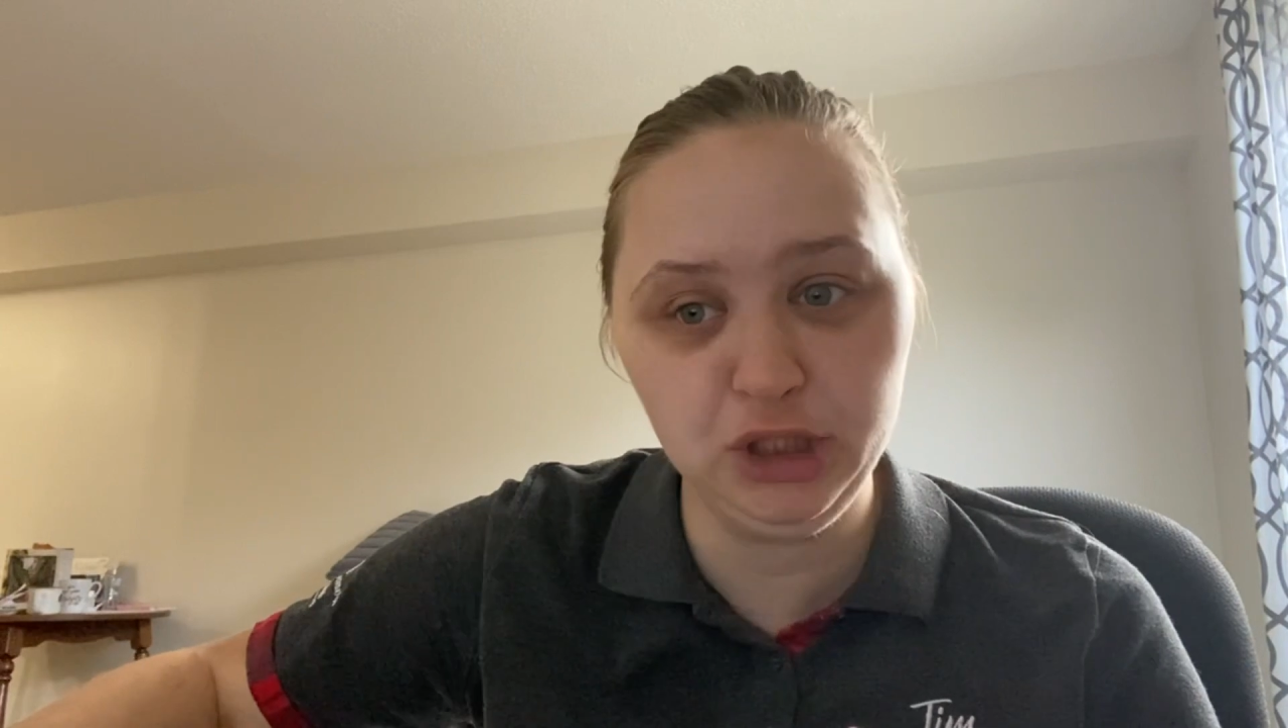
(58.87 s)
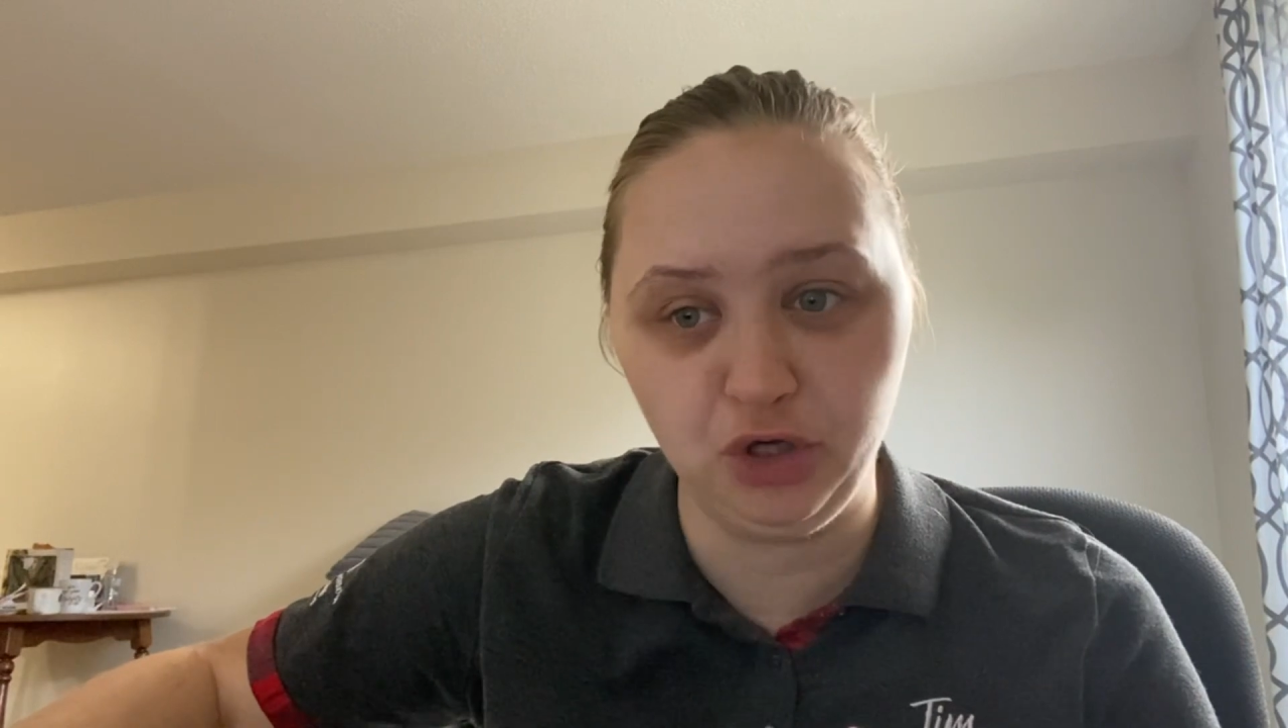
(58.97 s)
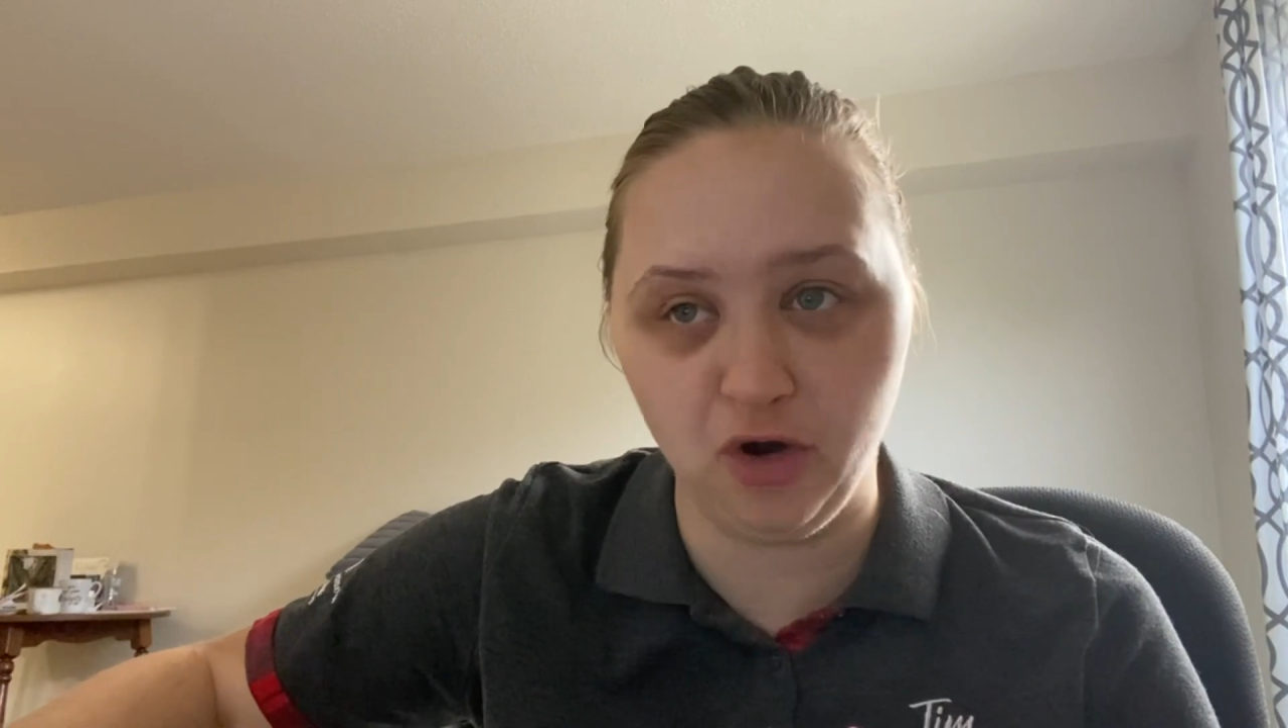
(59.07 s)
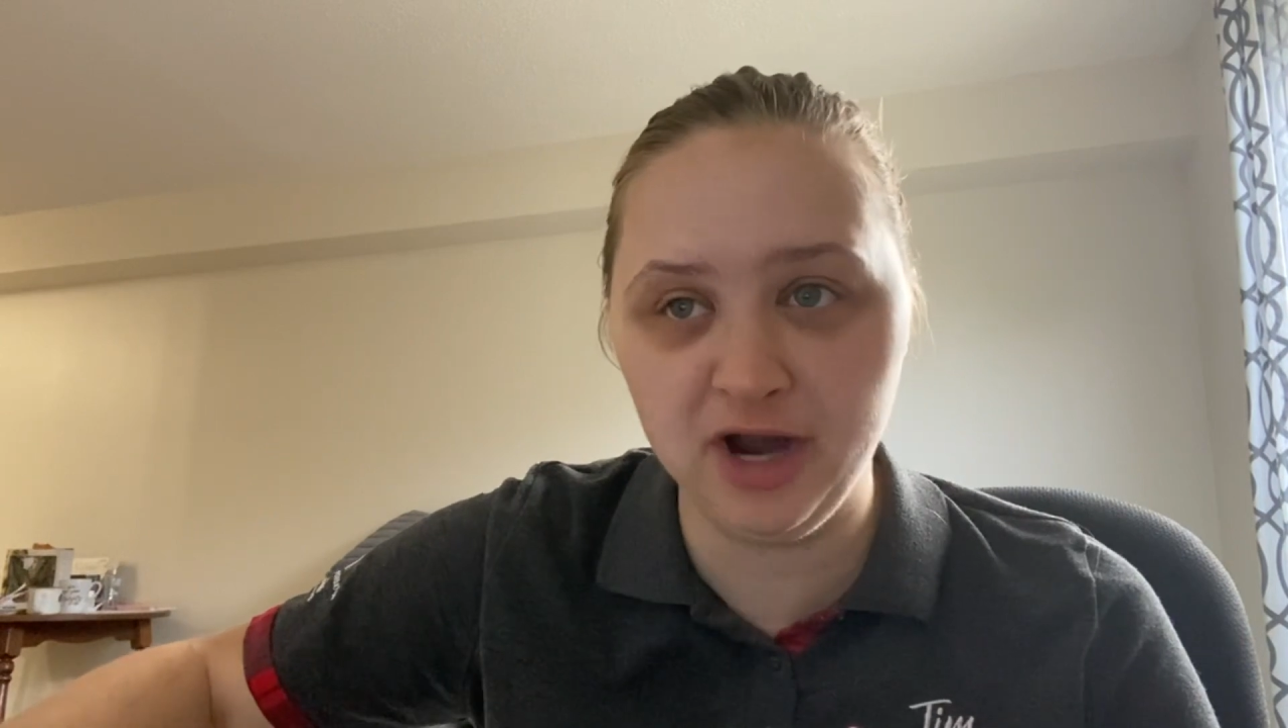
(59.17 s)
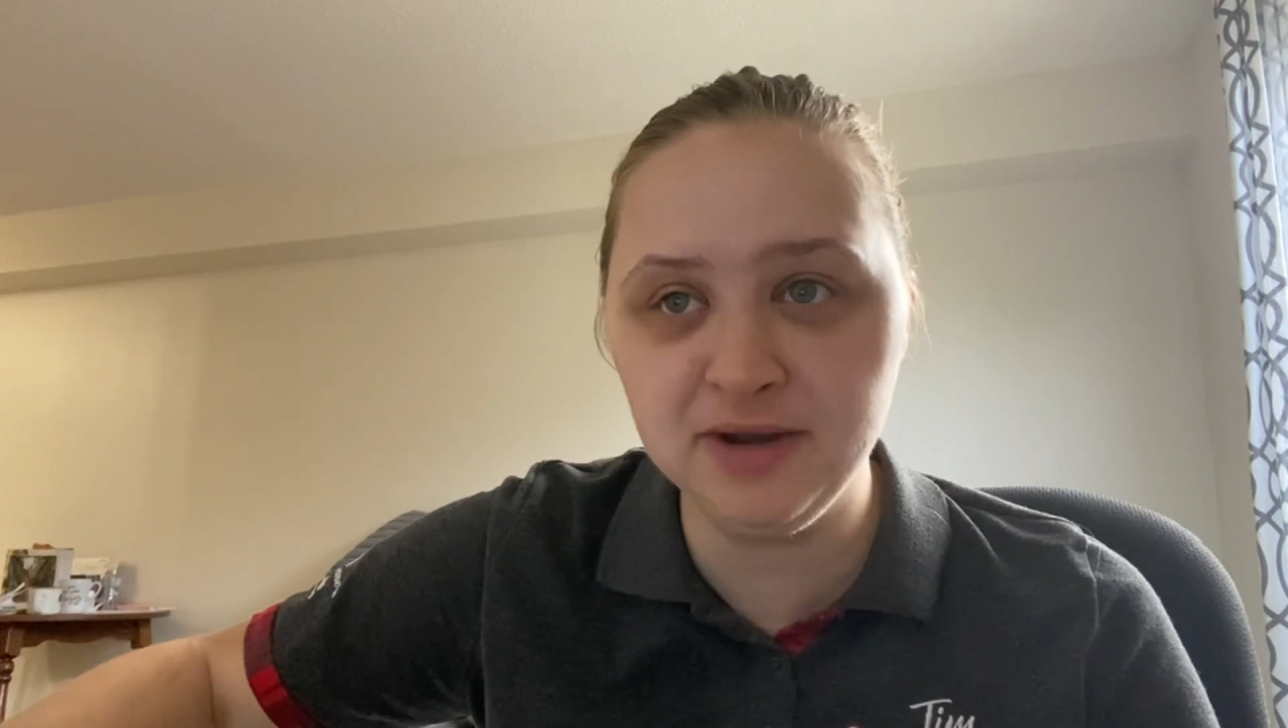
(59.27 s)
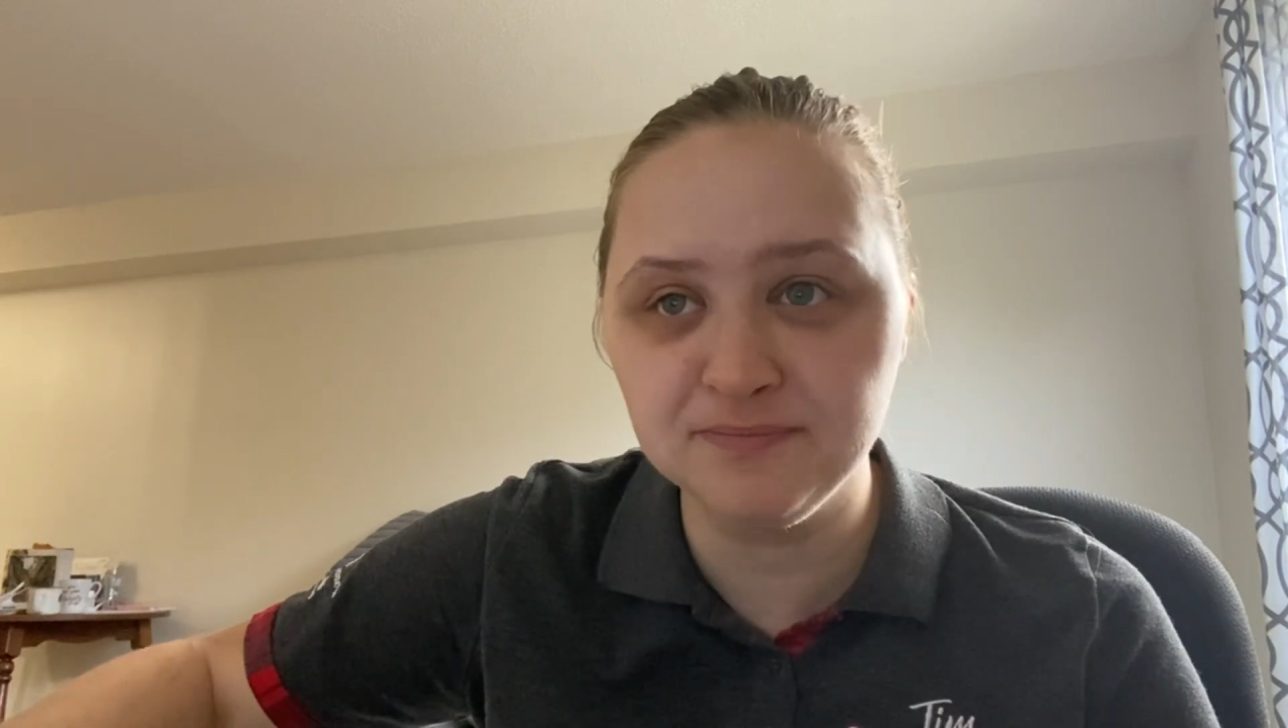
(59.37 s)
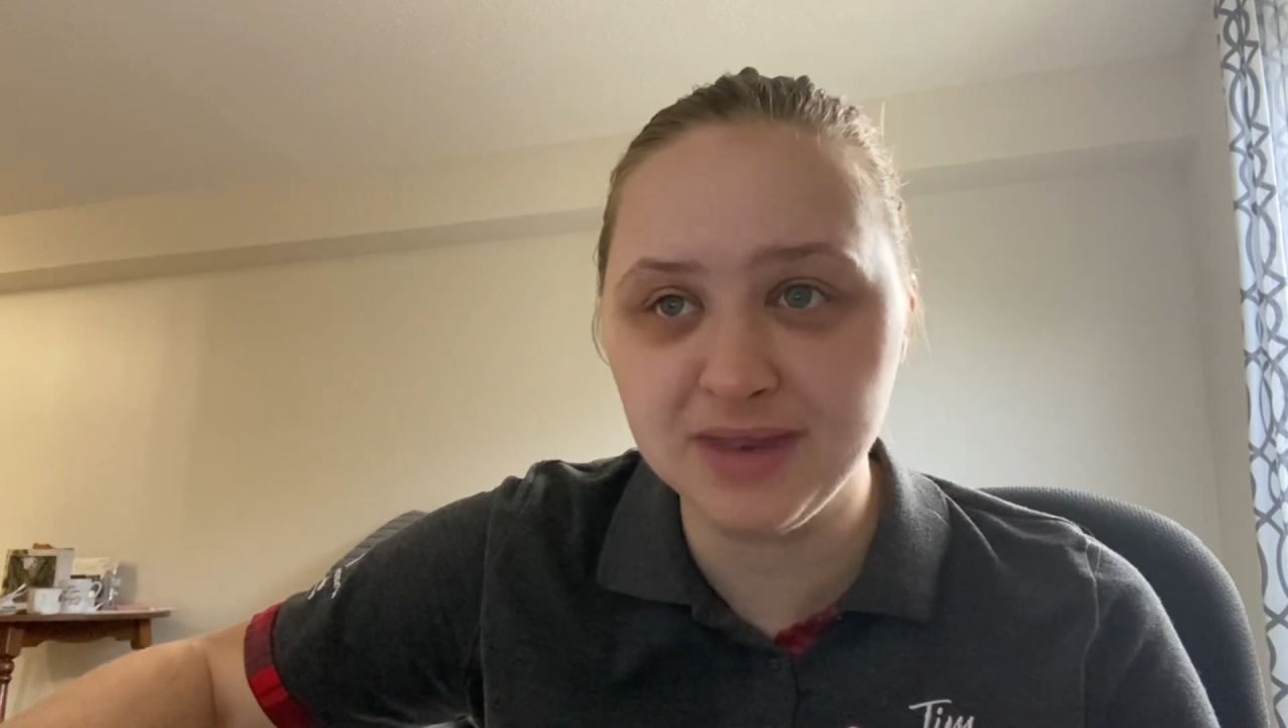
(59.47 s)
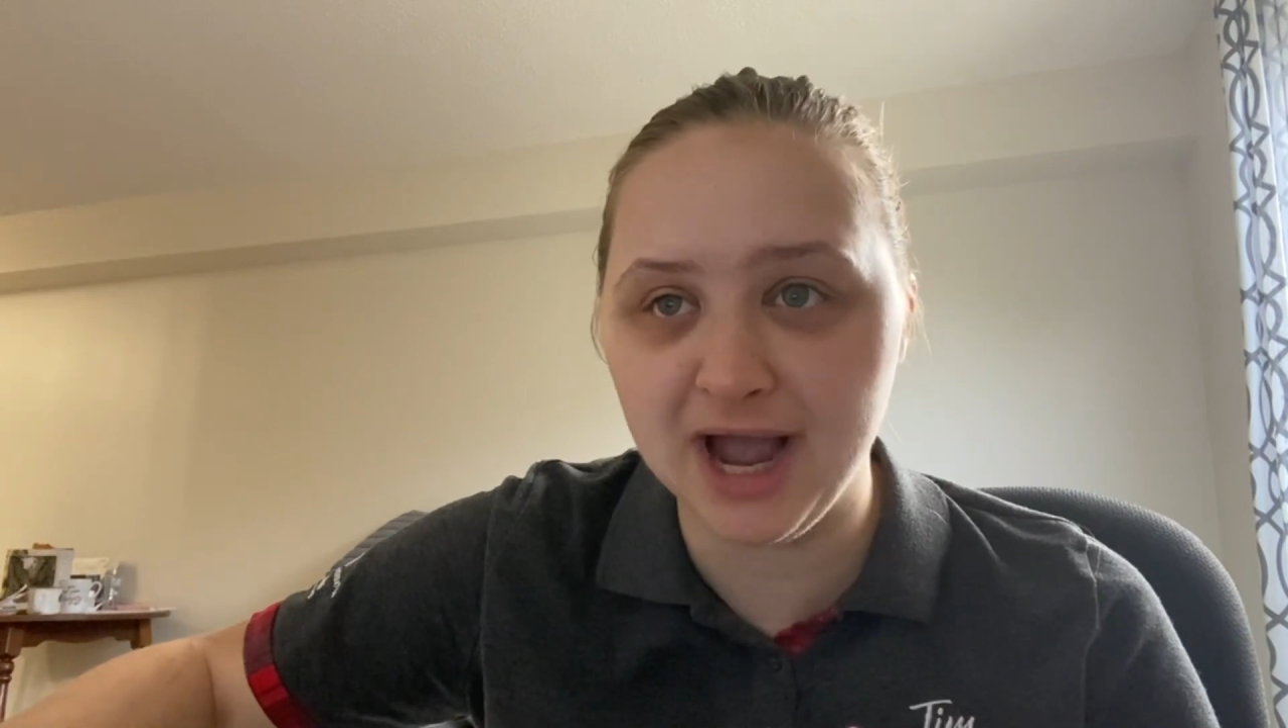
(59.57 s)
good.